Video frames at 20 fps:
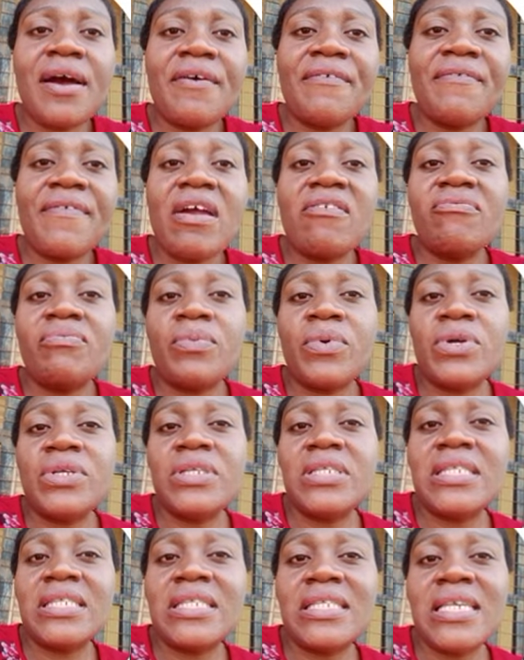
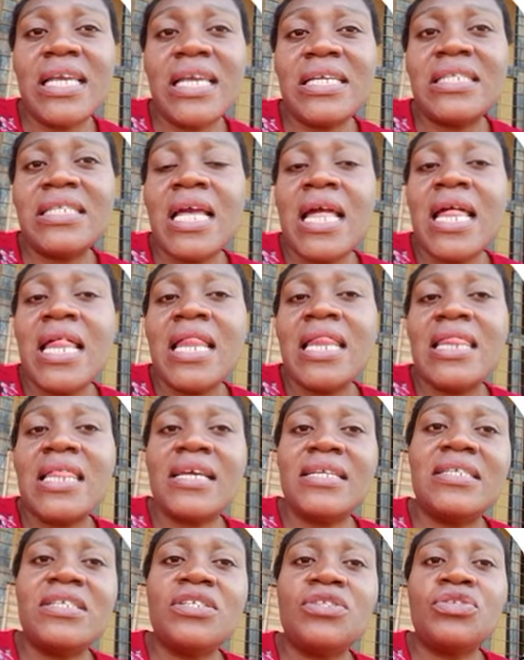5.6
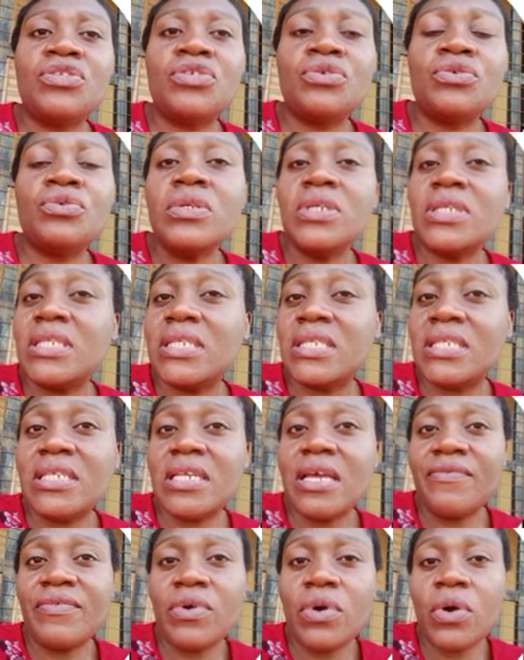
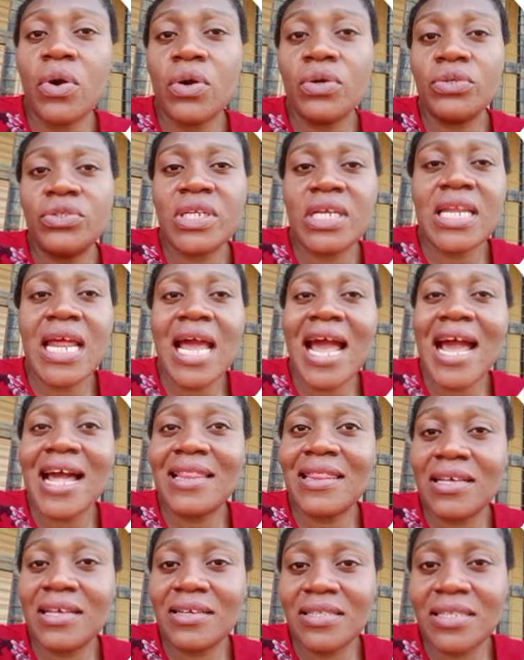32,700
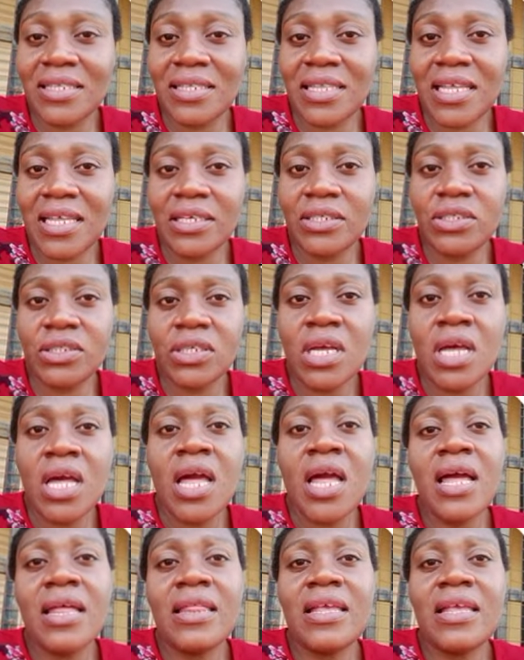at this stage.
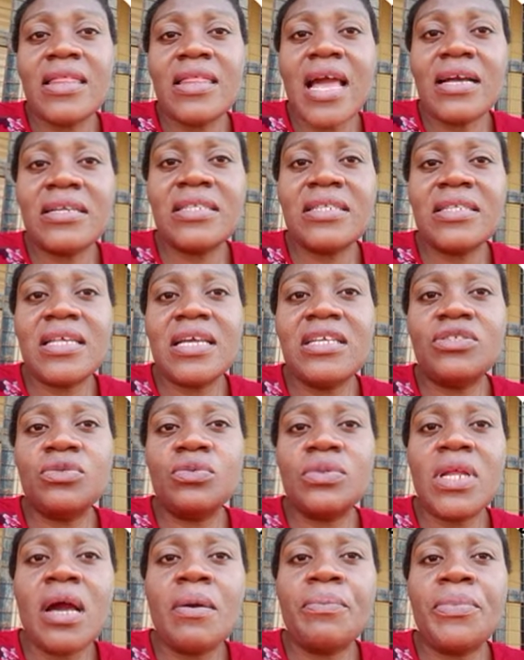The next stage
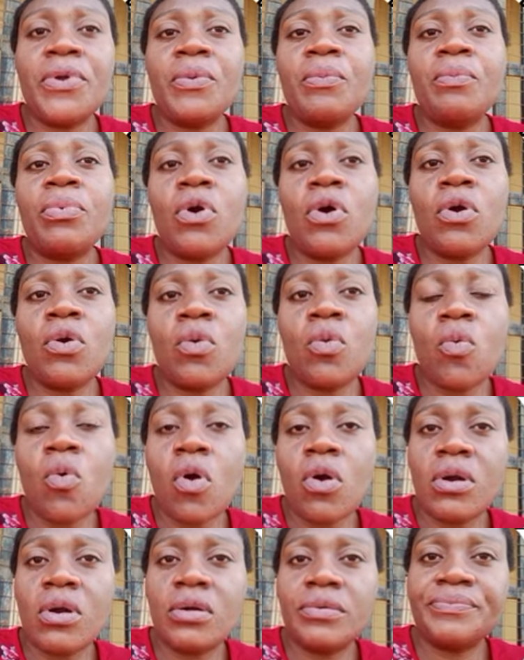will now be block
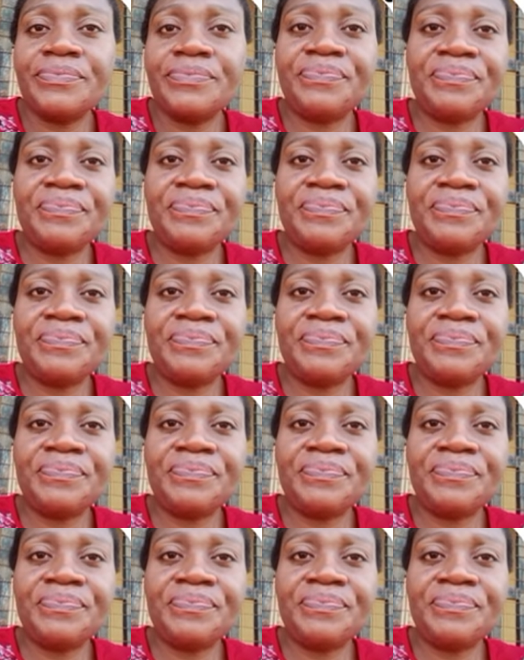work.